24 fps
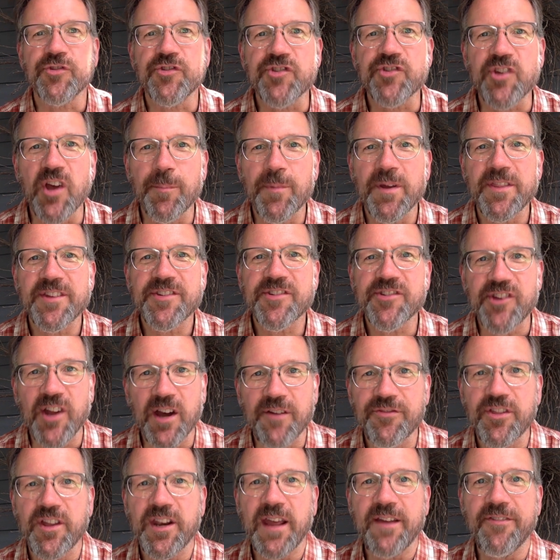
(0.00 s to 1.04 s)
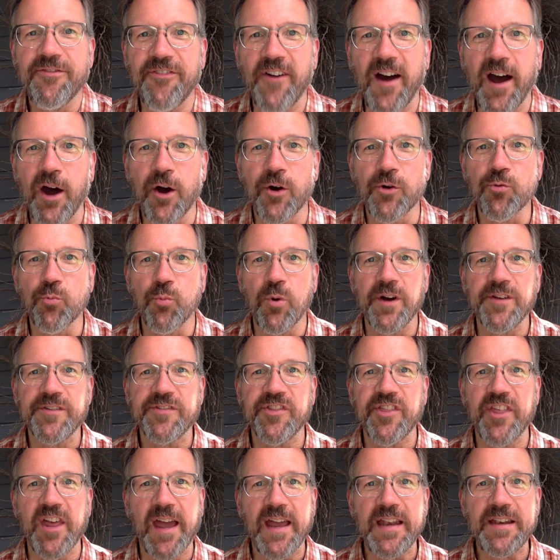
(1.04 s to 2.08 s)
some of the stuff that I found was
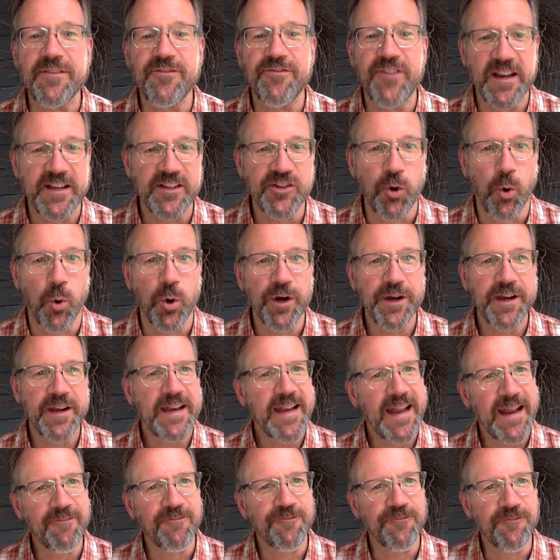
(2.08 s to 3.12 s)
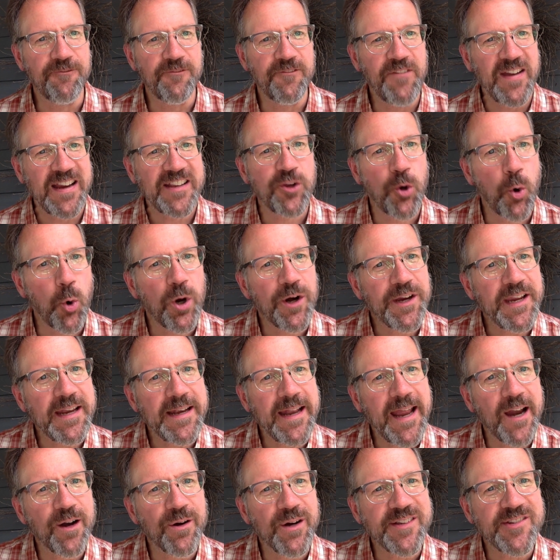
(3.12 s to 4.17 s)
that Victorian Victorian
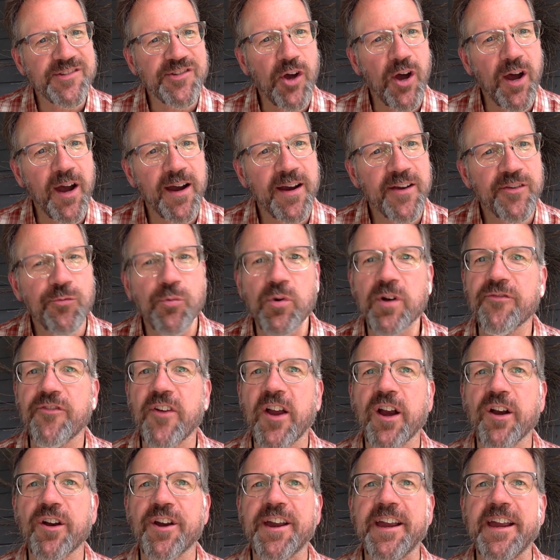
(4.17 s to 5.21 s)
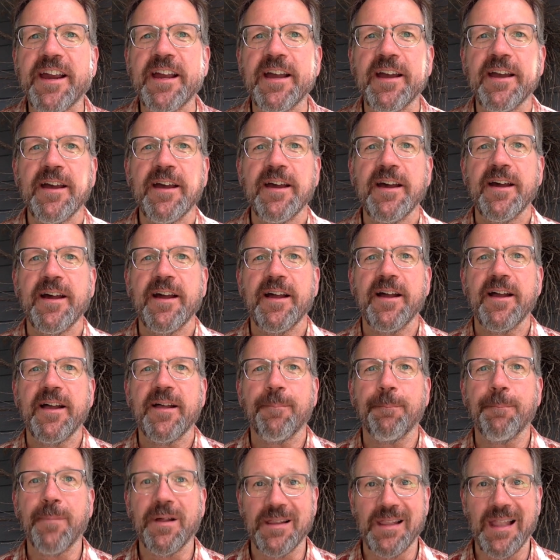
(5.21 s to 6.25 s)
era songs were very
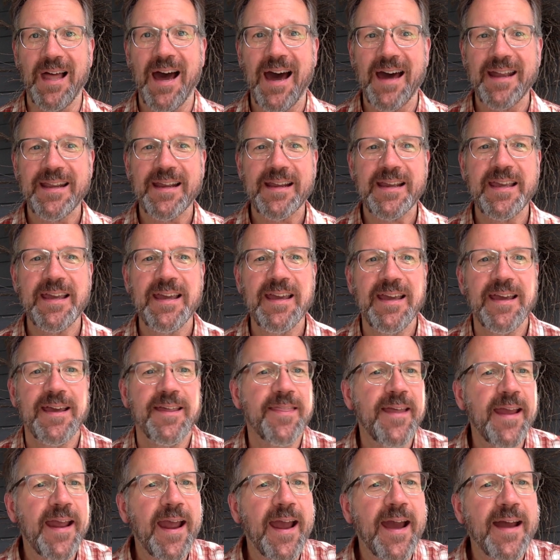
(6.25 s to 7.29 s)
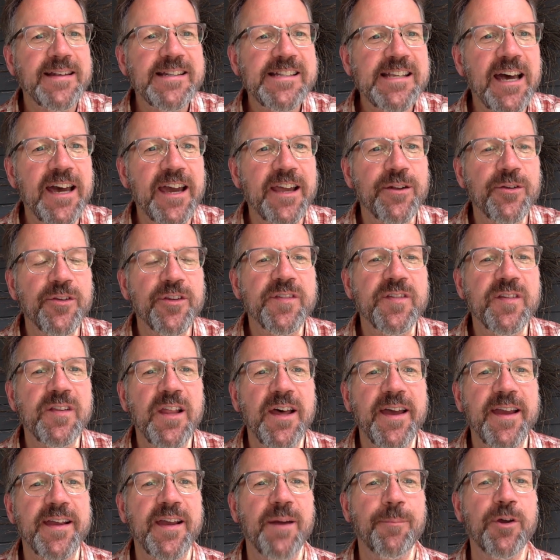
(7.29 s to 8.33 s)
melodic. They had titles
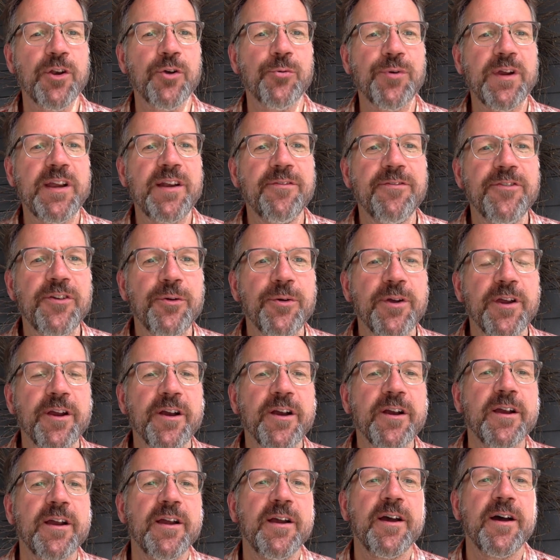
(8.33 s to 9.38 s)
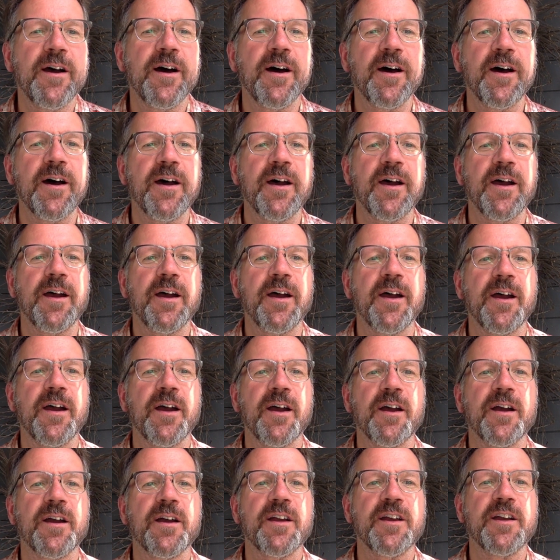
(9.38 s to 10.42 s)
like, I'm going to read a few here,
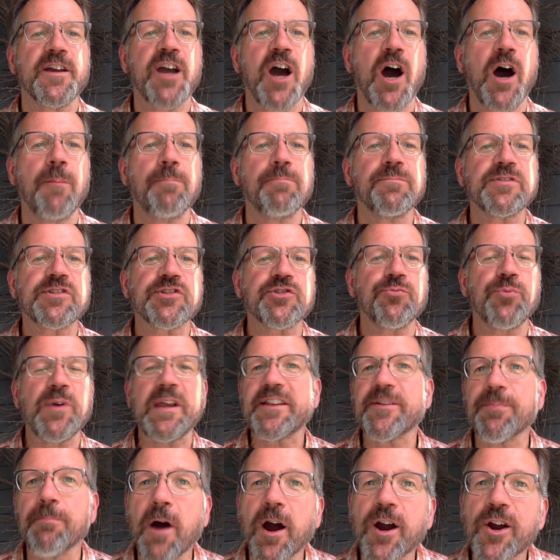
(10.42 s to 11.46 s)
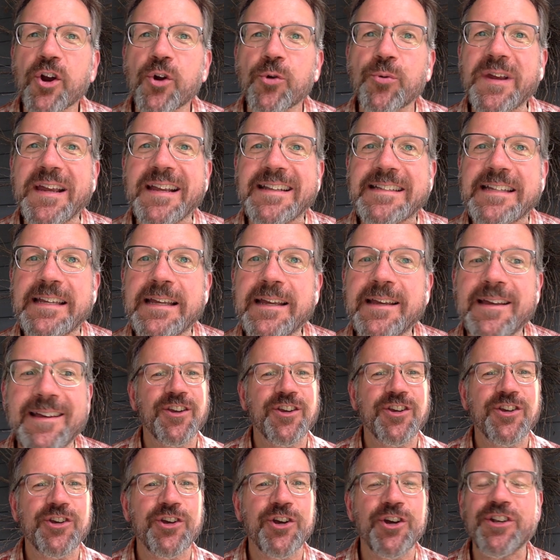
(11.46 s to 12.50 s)
uh, Come Sweet Marguerite,
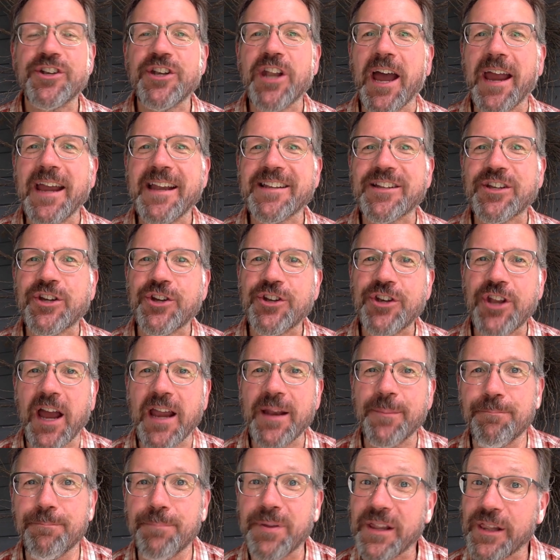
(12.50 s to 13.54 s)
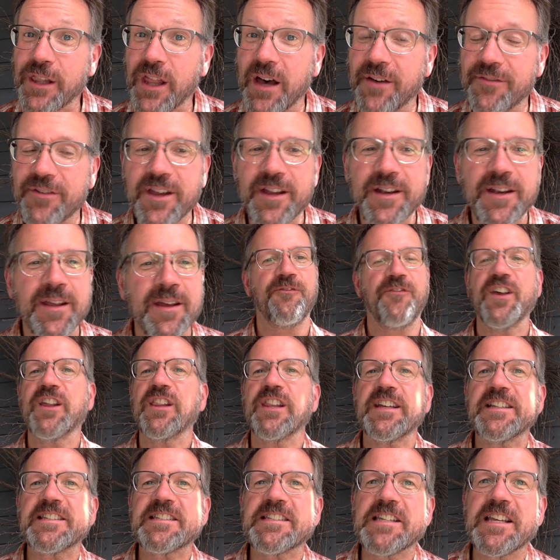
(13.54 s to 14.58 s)
Good night, good night, beloved.
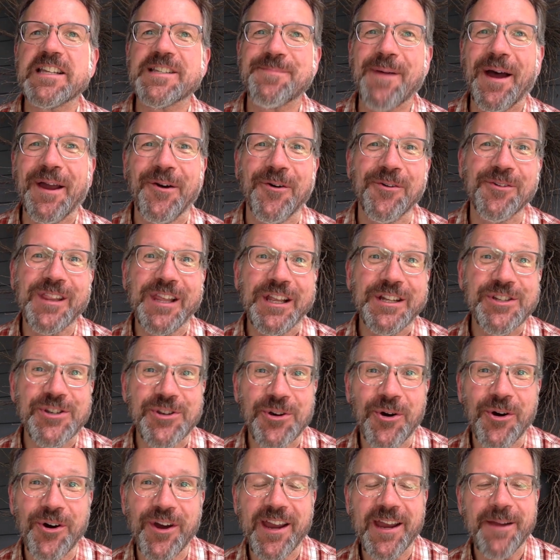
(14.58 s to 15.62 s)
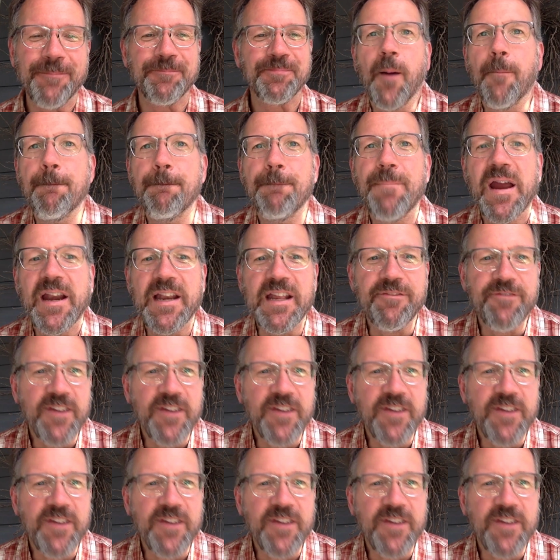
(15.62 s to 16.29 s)
Phyllis is my only joy. Many